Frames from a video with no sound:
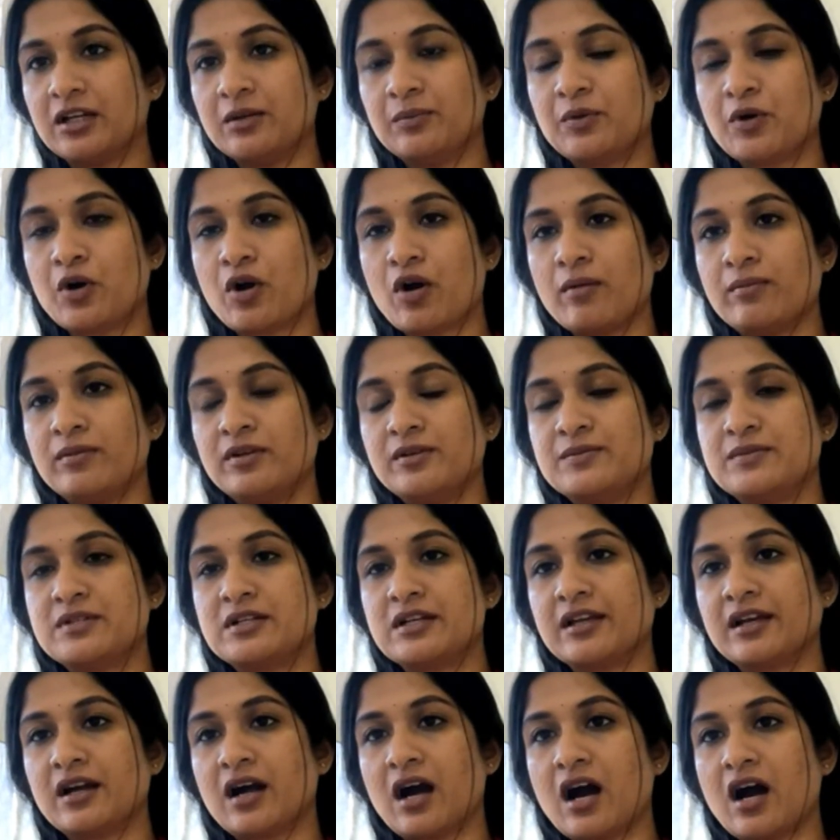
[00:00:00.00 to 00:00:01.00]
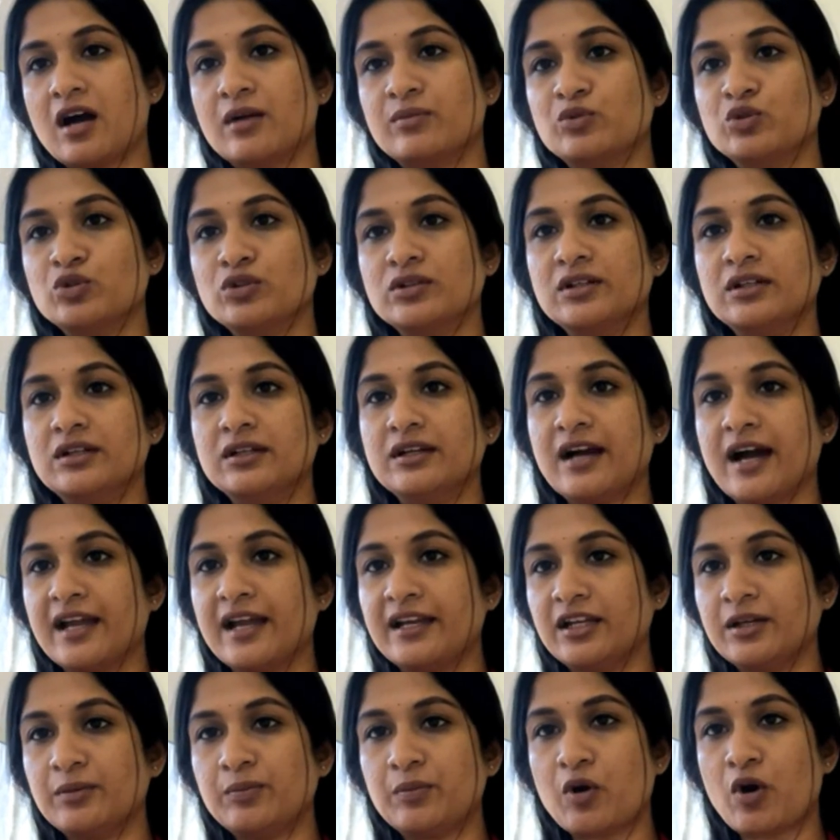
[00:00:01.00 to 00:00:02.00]
problems, like hormonal,
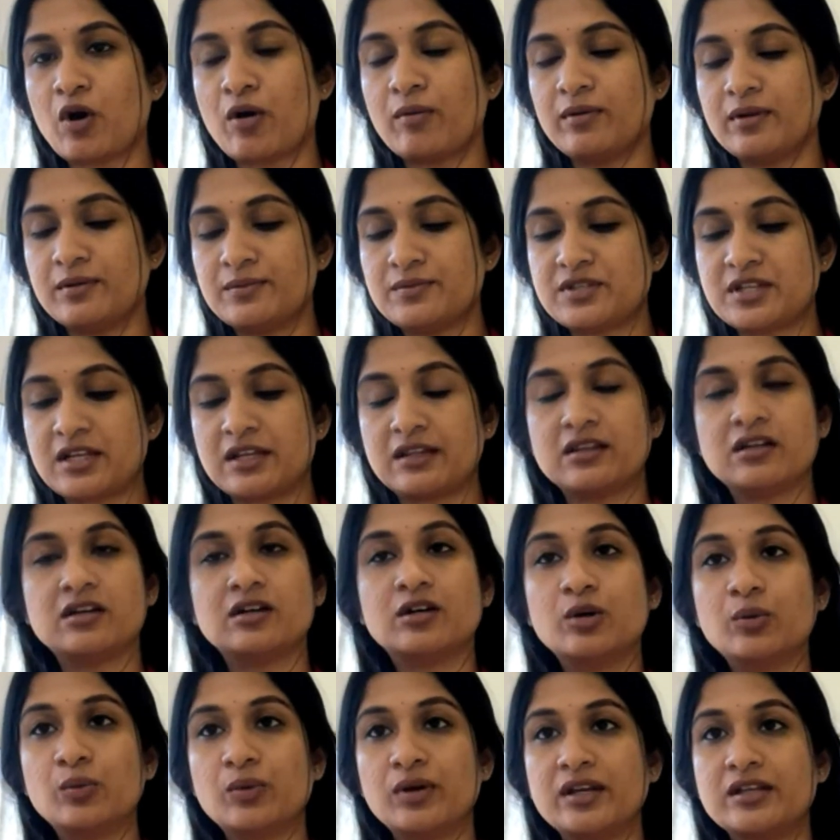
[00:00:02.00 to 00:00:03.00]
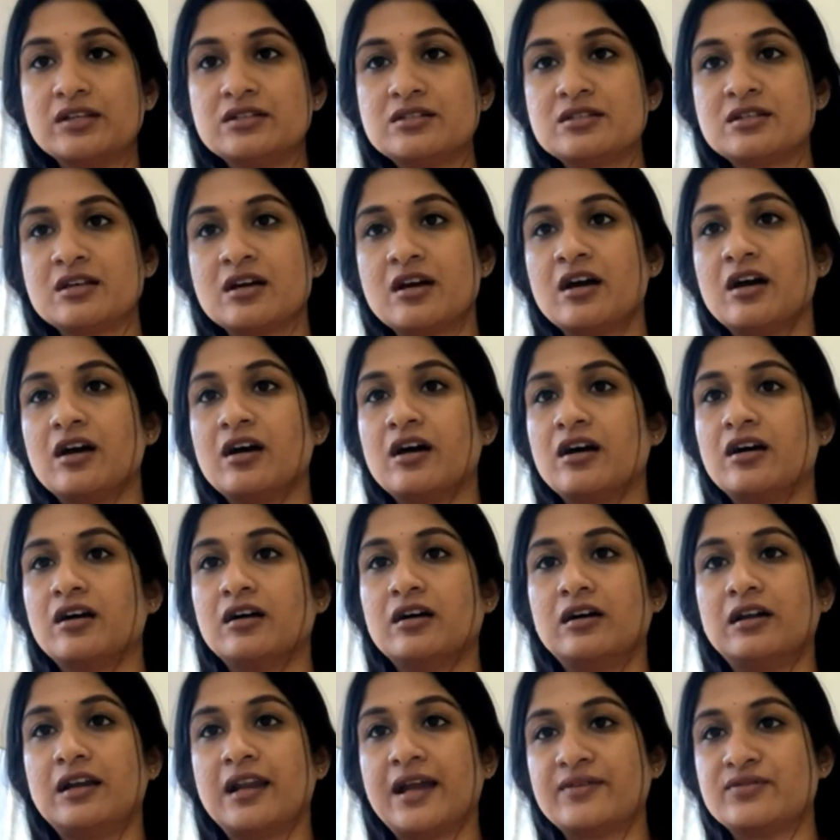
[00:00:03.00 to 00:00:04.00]
gynec problems, and third one is
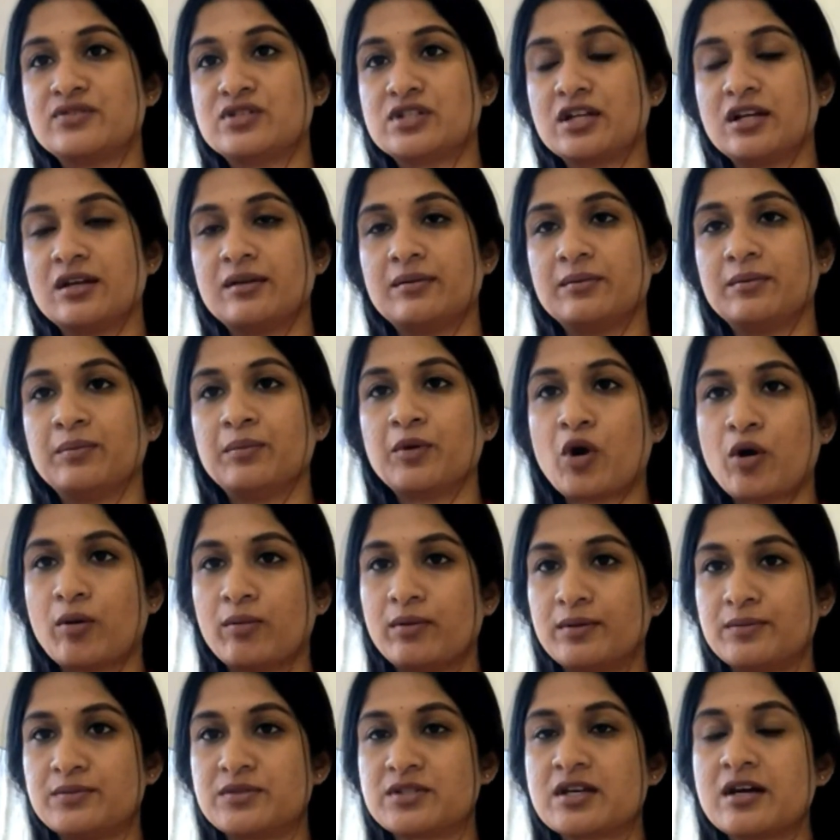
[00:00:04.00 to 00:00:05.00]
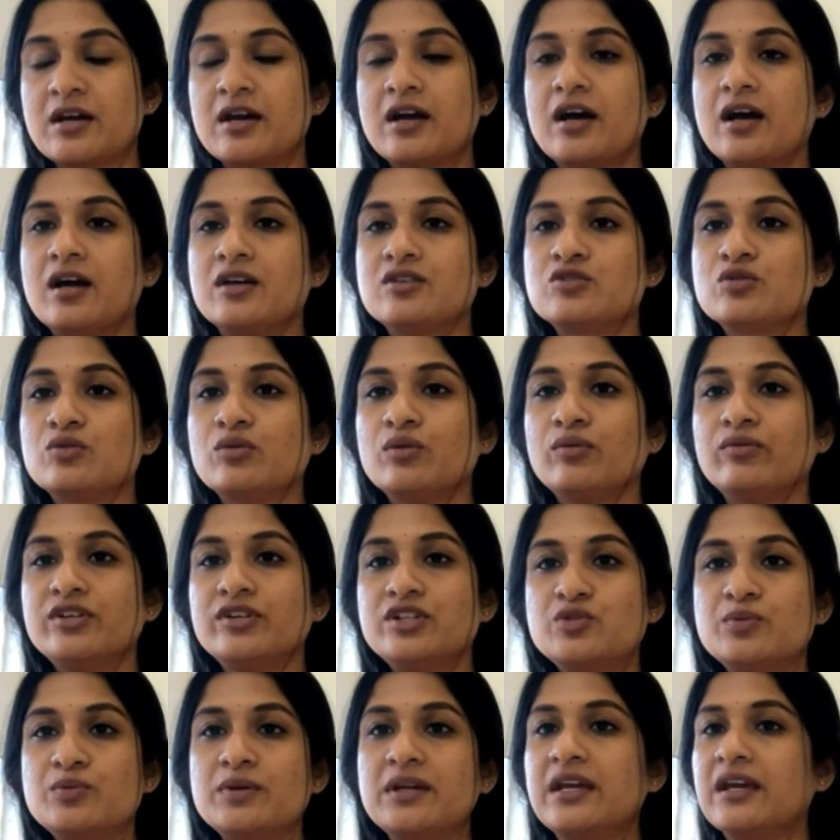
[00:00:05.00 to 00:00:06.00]
lifestyle problems. So
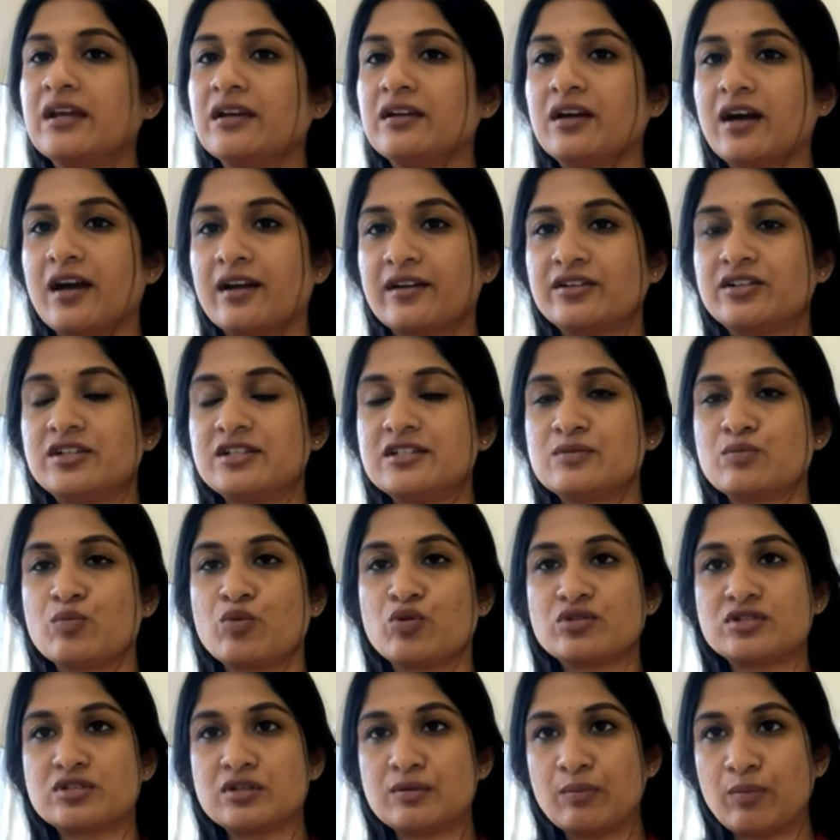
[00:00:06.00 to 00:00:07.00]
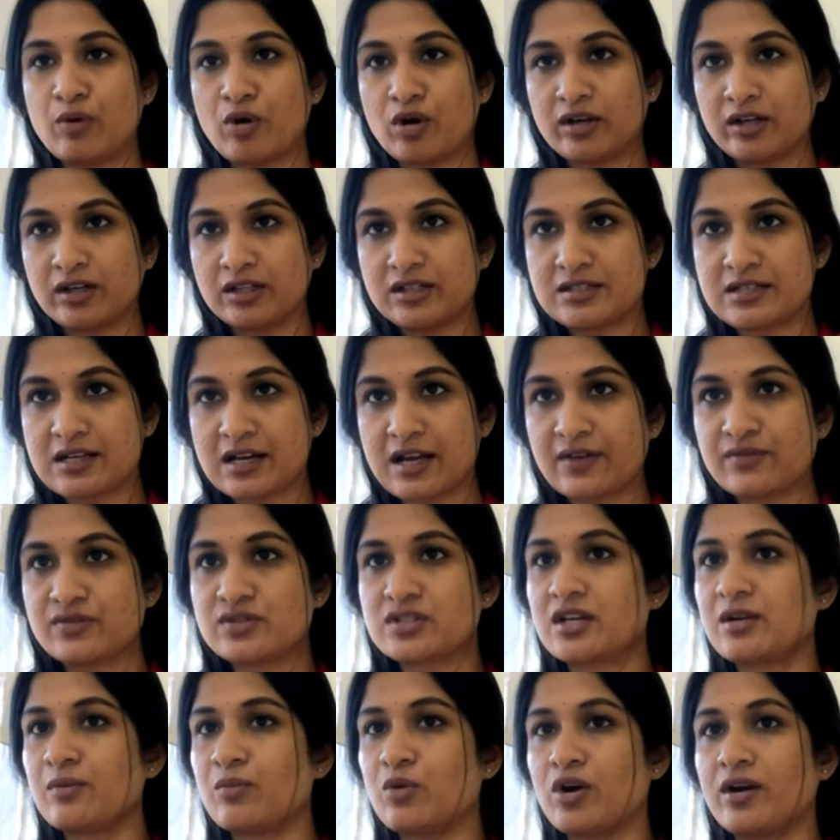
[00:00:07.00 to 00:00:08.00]
which we can correct is most important is
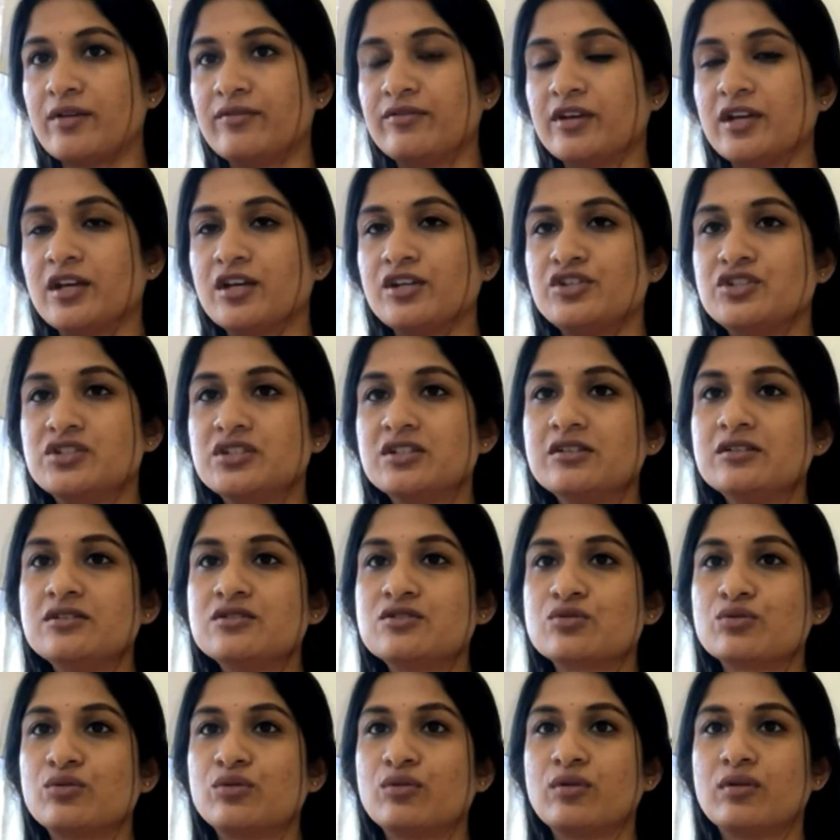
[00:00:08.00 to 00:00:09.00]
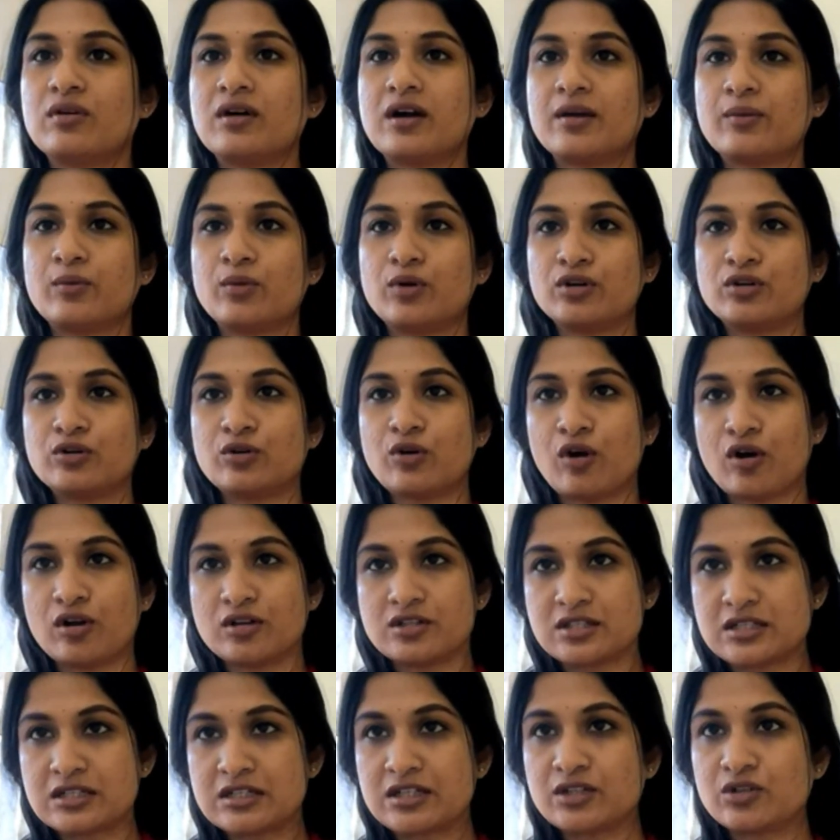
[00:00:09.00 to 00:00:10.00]
lifestyle modification. So I want to
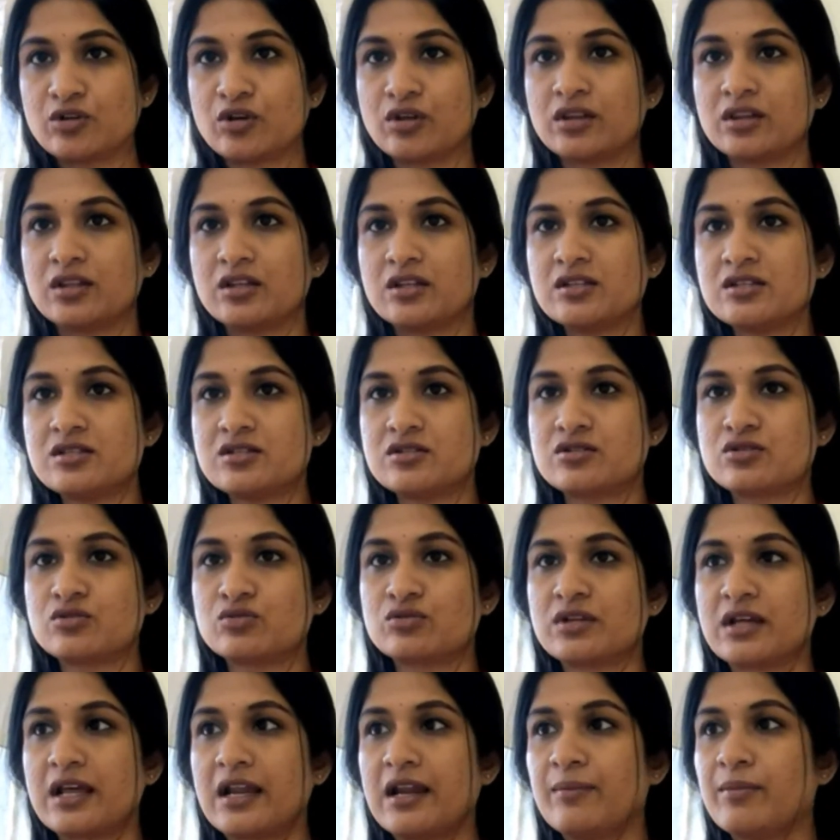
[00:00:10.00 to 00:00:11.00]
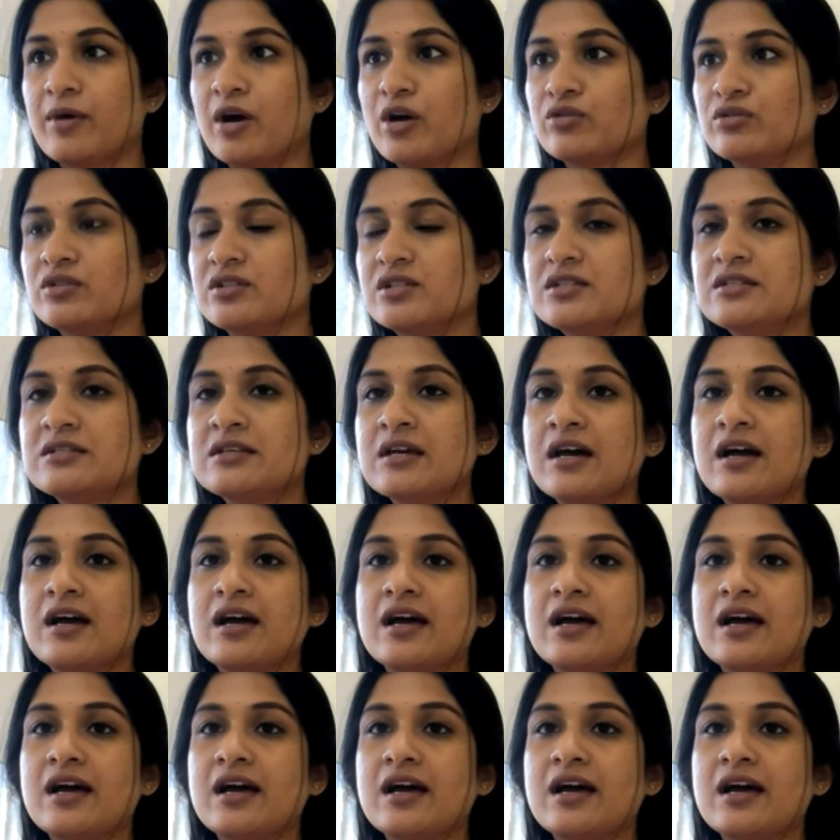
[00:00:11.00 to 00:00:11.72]
concentrate on this to tell about this.